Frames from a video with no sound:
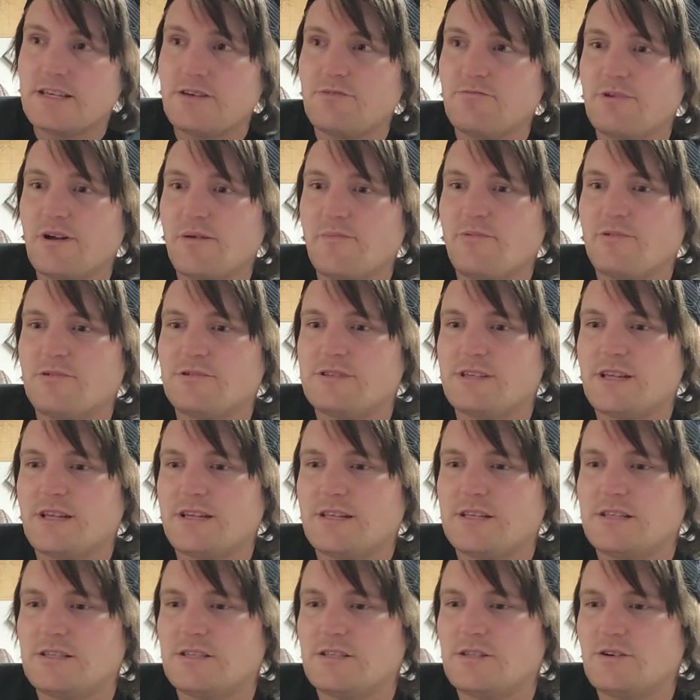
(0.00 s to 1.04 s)
It
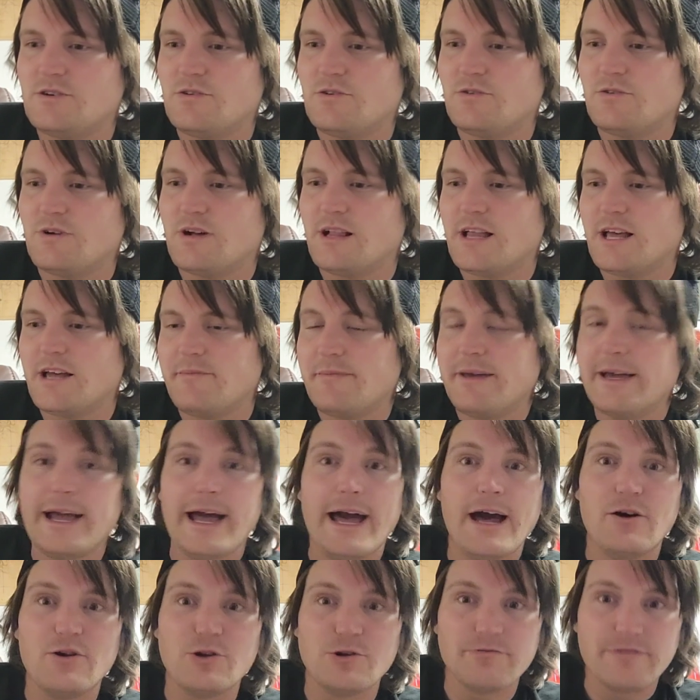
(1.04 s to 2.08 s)
represents, climbing
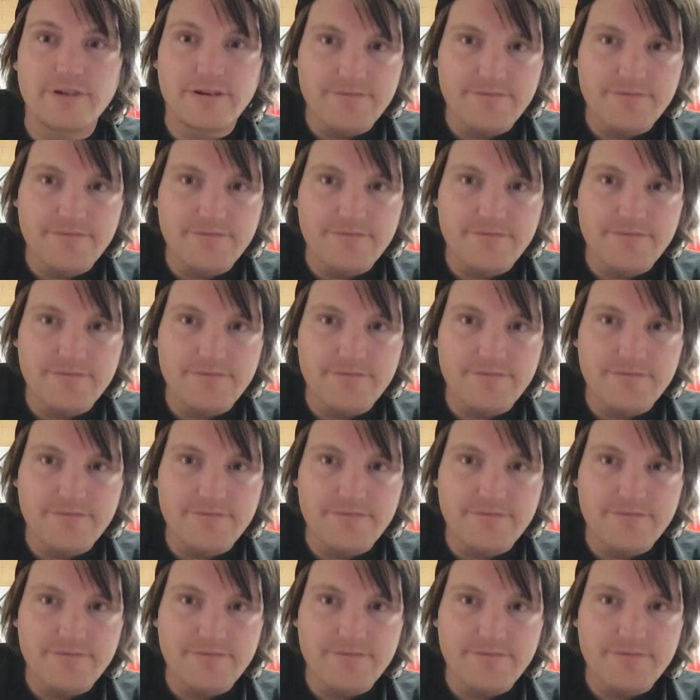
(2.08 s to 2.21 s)
out of